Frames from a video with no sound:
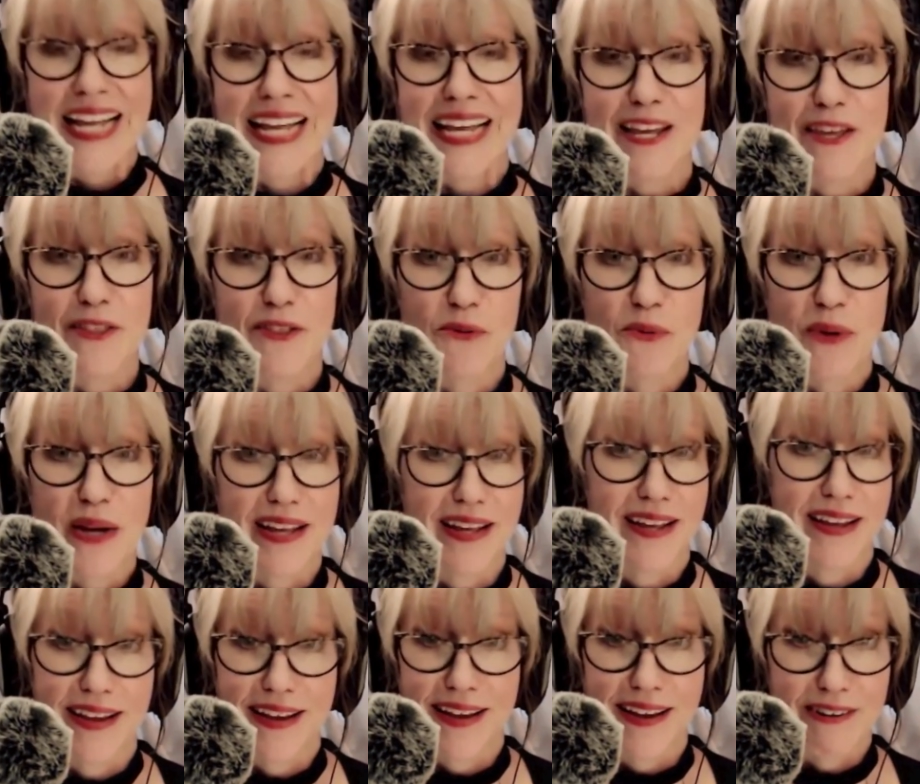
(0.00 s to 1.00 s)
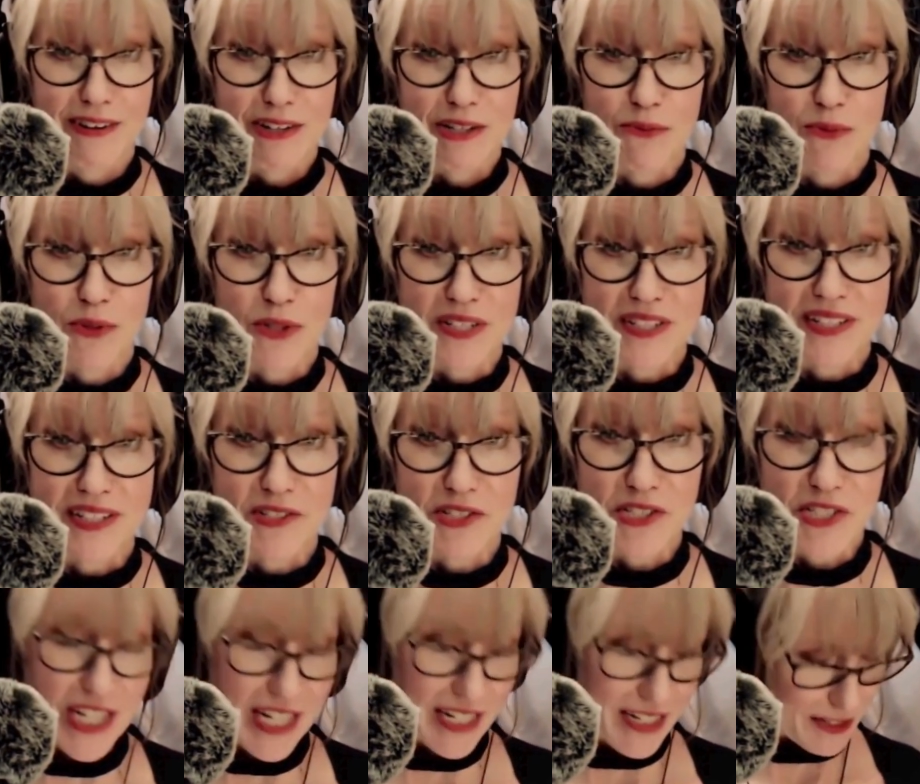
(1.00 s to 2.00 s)
Either way, Harriet wouldn't
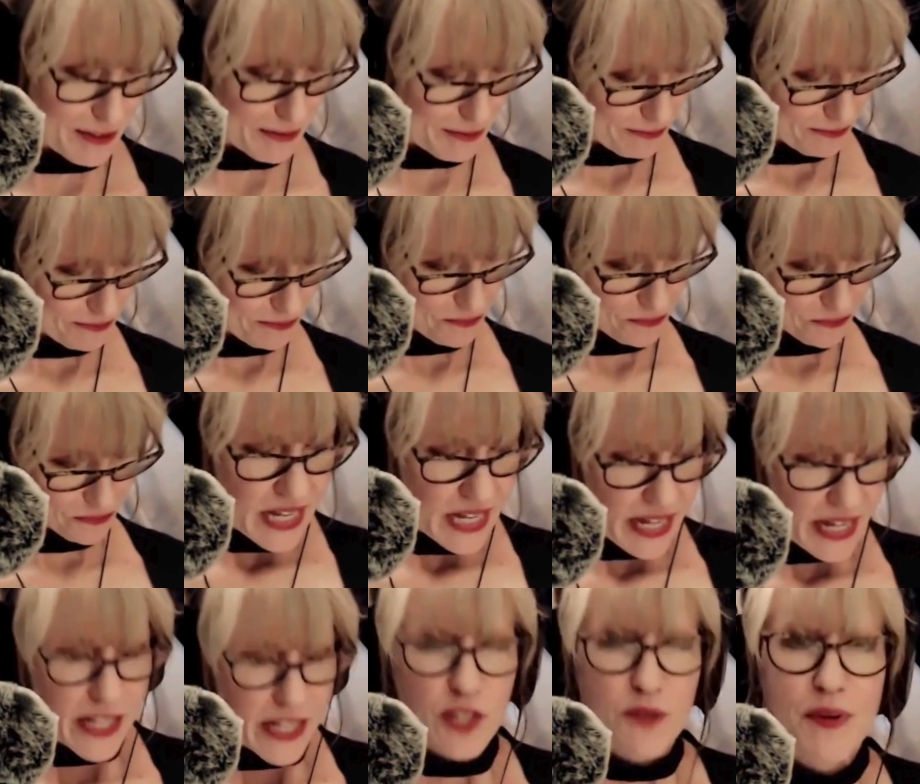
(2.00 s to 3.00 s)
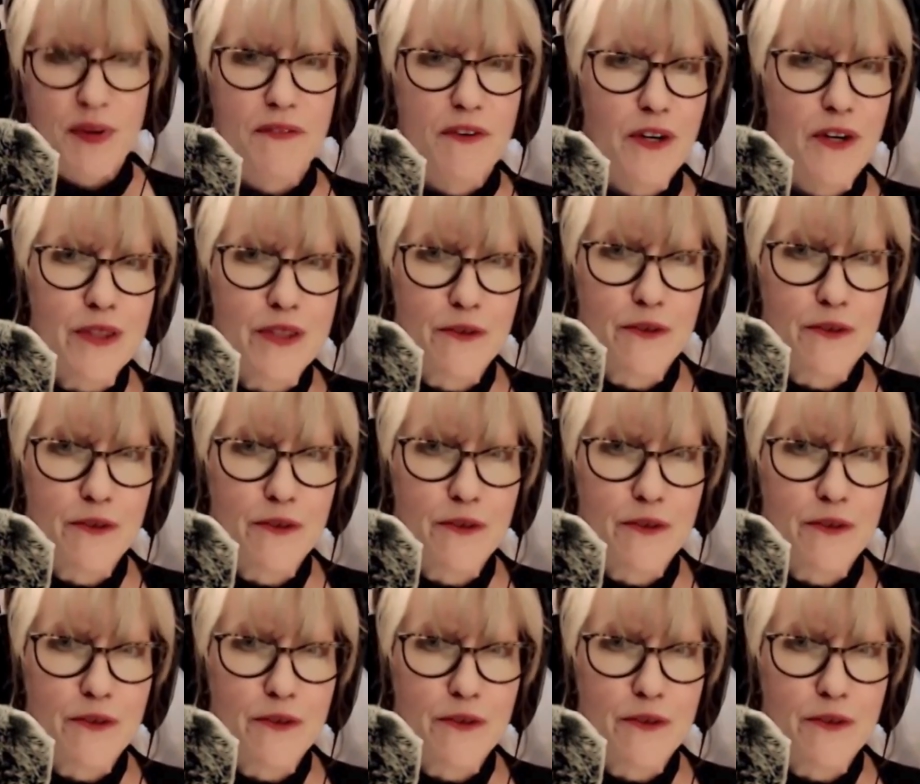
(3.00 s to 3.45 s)
understand it. You may have heard the